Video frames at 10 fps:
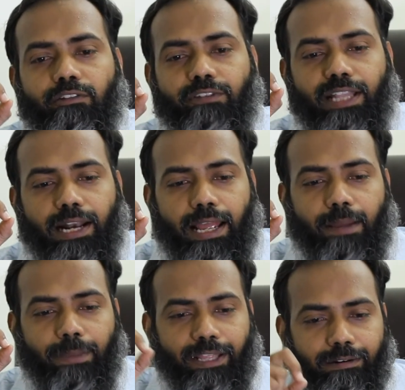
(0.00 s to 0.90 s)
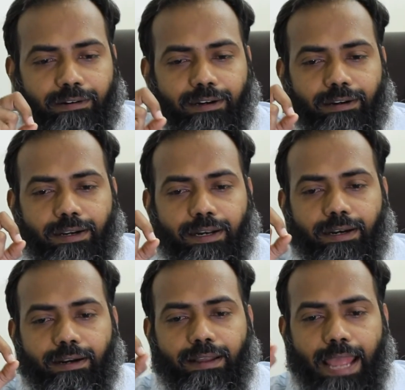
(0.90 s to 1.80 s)
whether I am
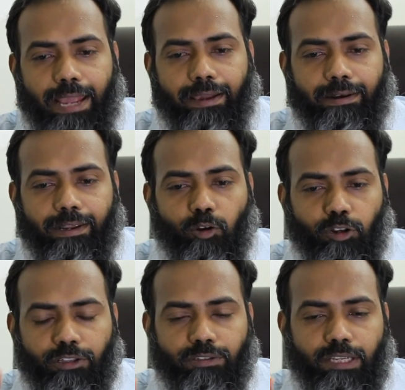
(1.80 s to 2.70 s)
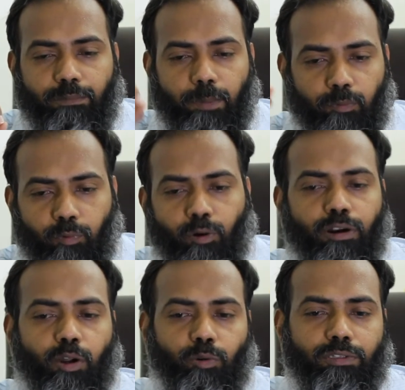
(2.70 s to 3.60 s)
irritated, angry or this thing, before
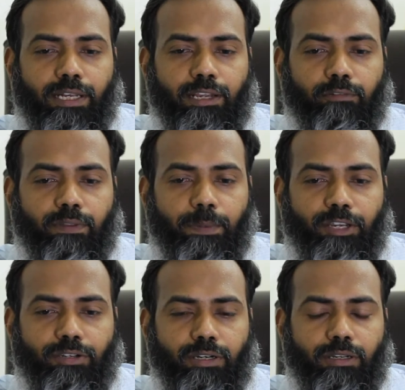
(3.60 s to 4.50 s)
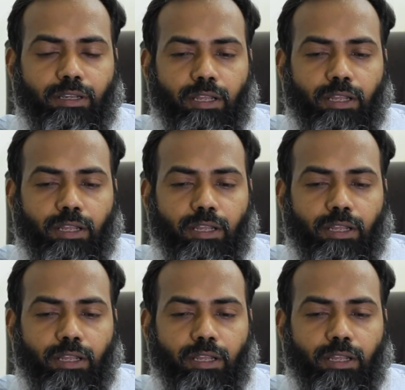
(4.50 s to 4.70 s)
counseling of the patient,